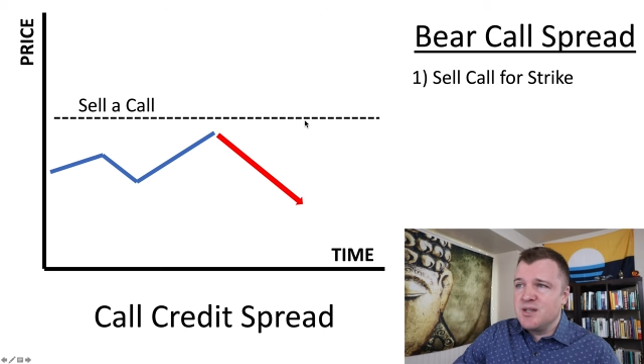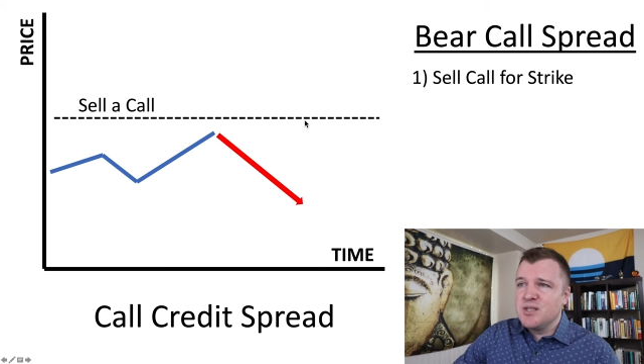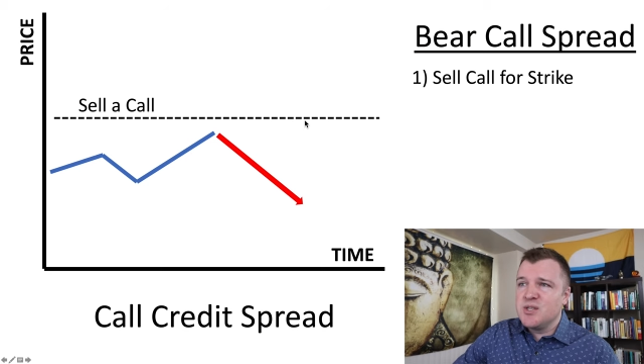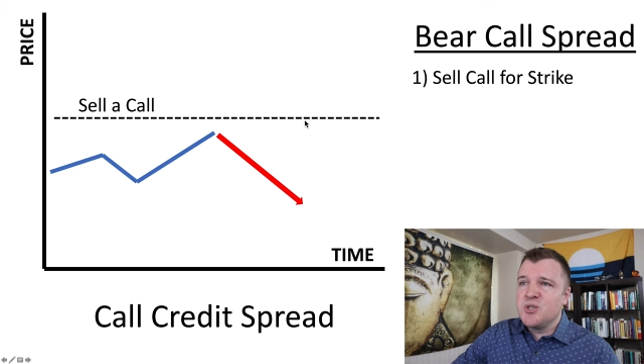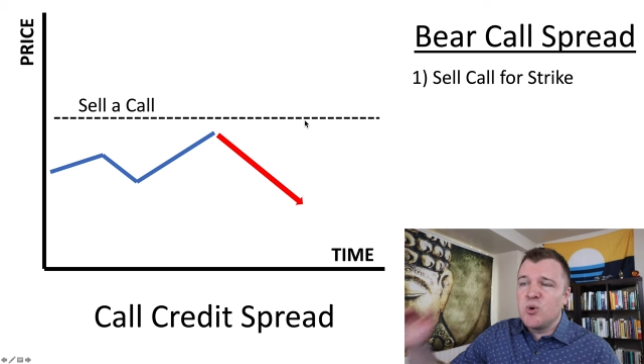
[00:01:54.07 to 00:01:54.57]

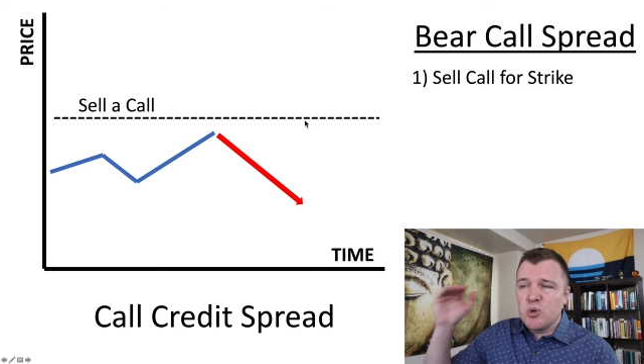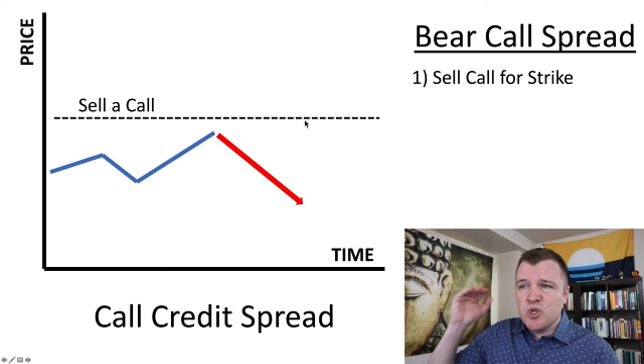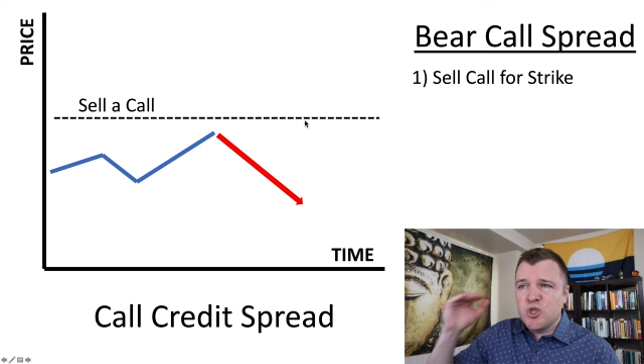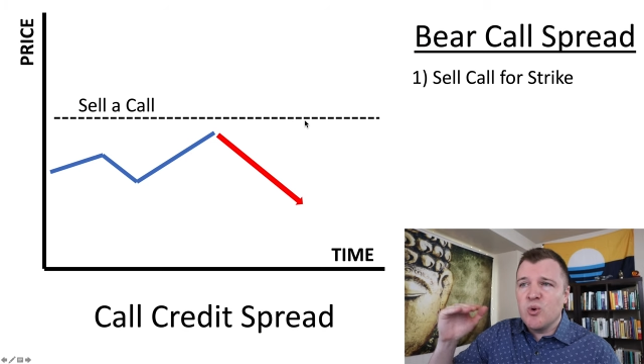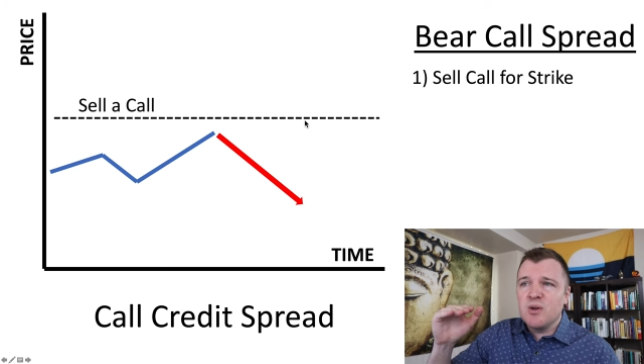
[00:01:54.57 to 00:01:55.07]
This is your
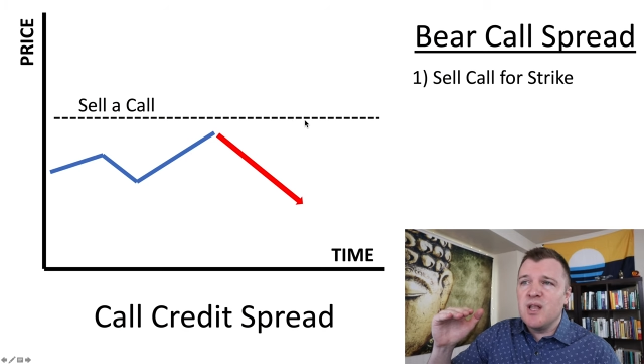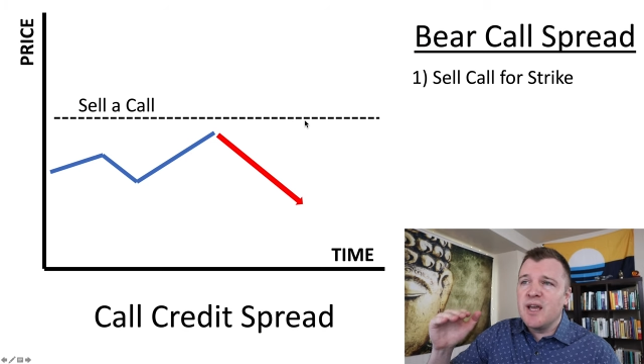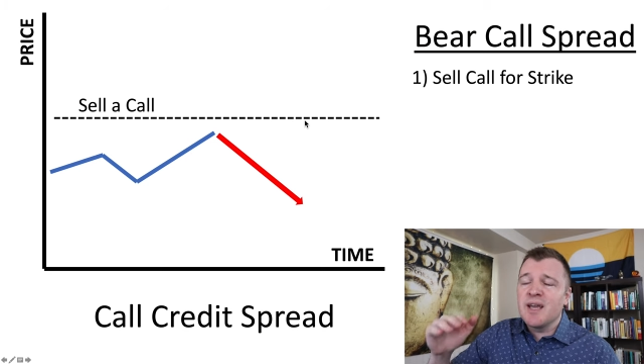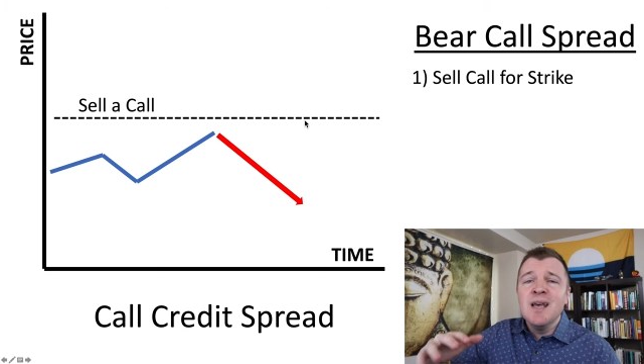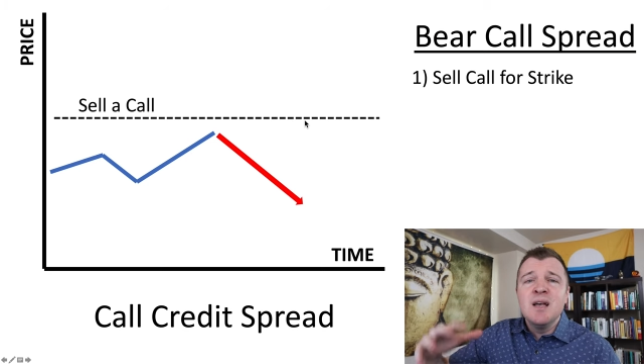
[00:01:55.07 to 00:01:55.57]
short
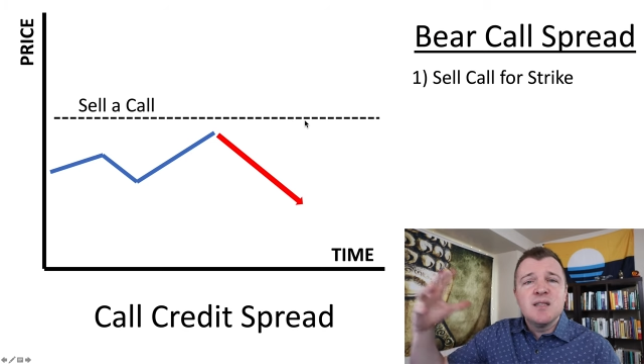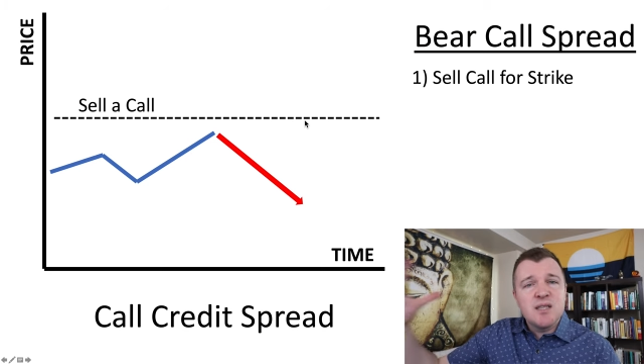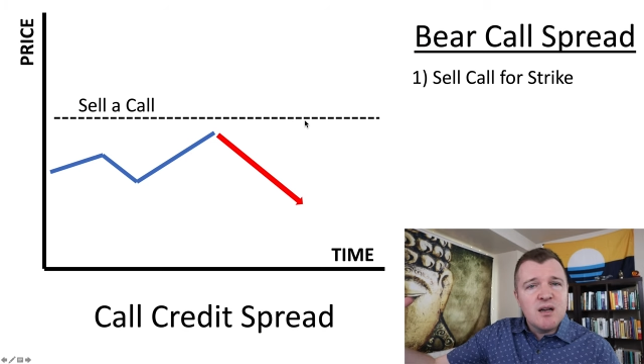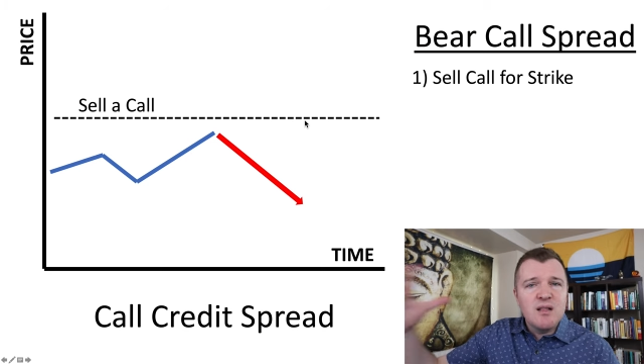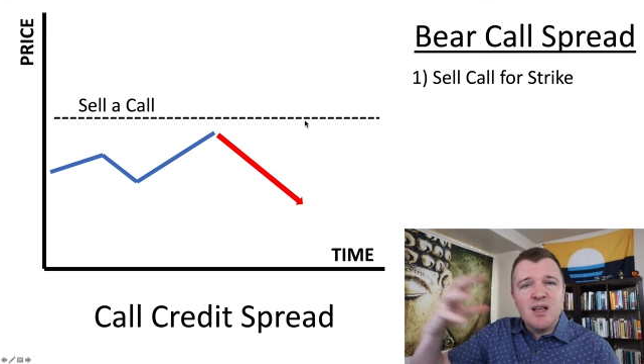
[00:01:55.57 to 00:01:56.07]
leg
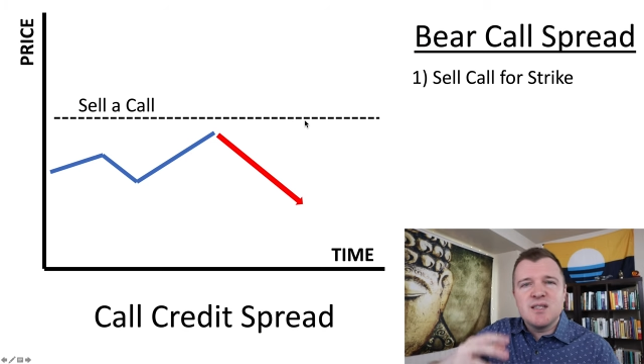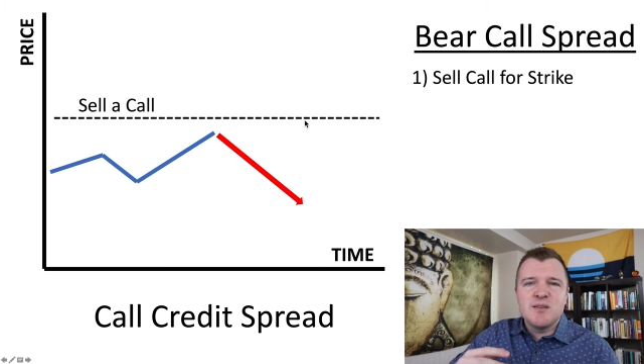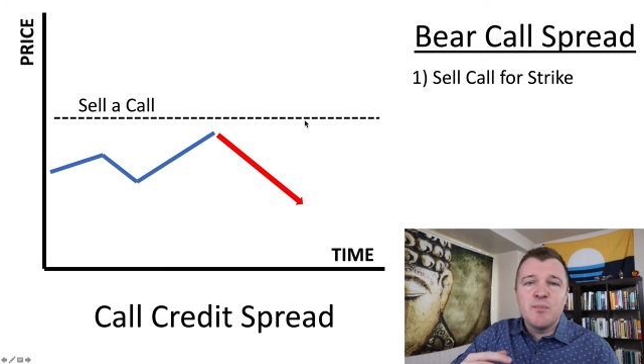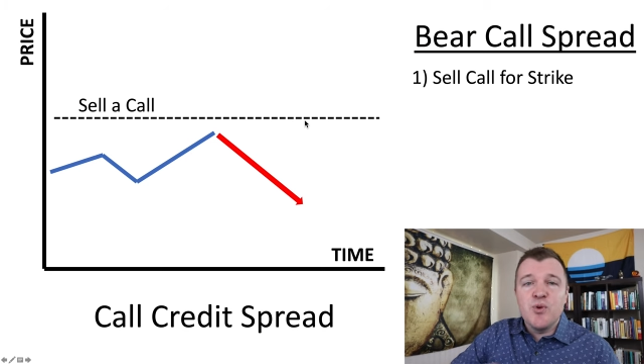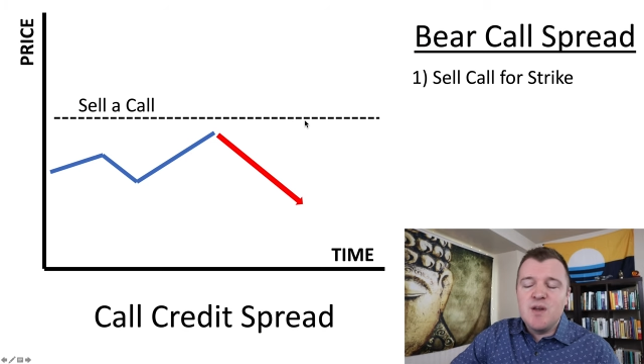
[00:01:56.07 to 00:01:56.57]
to collect
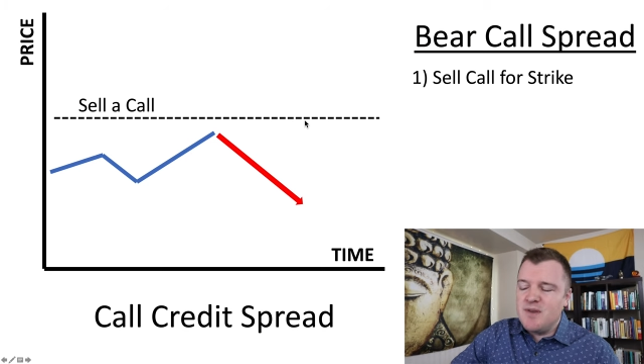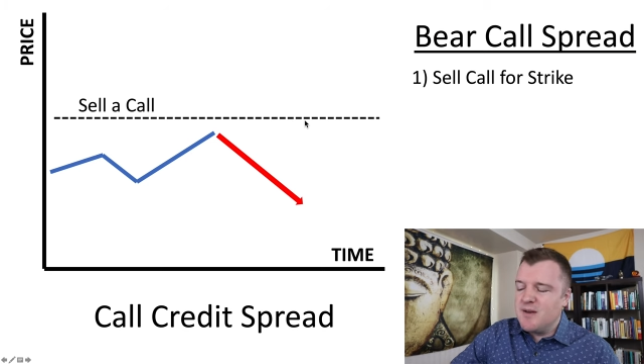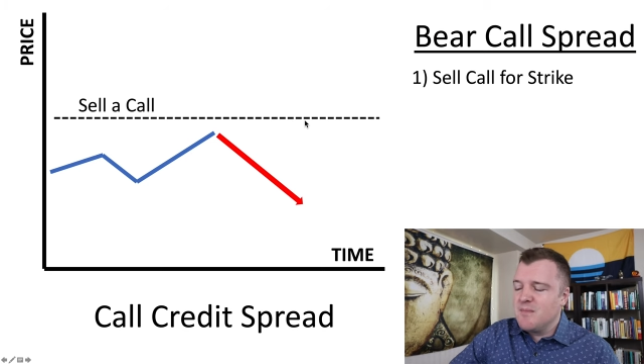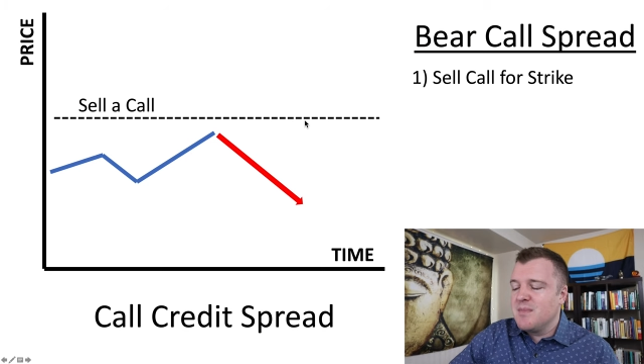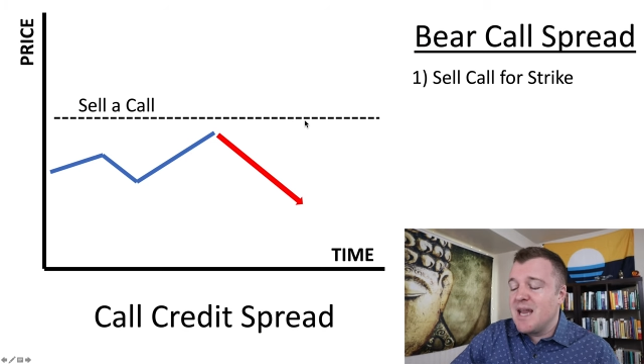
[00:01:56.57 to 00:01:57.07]
a premium.